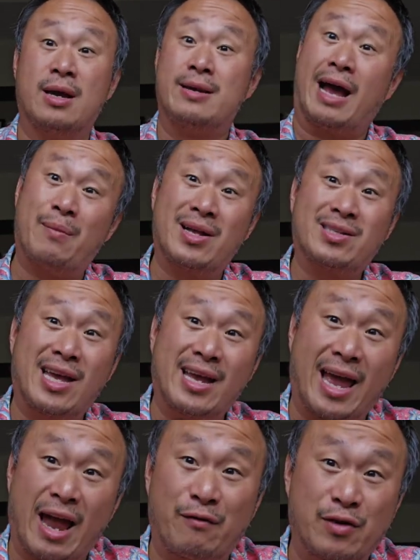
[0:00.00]
Now, I'm not
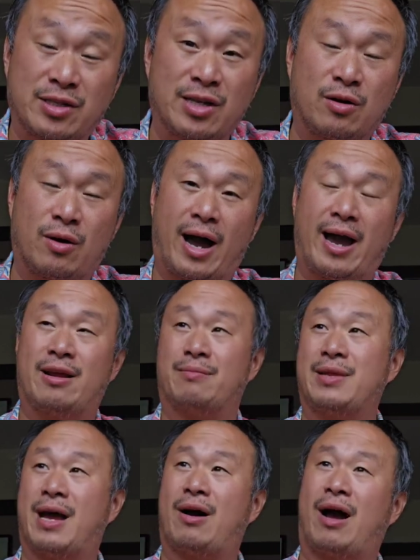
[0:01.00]
saying every single
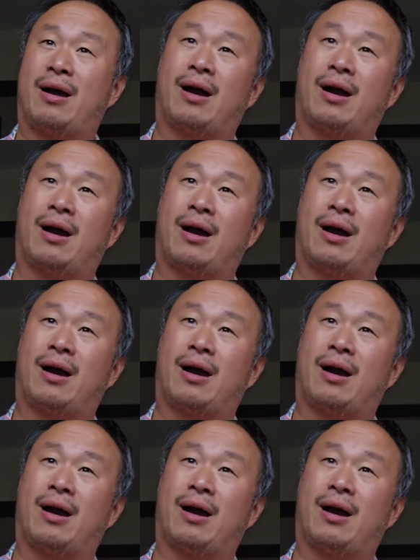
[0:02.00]
item. Now,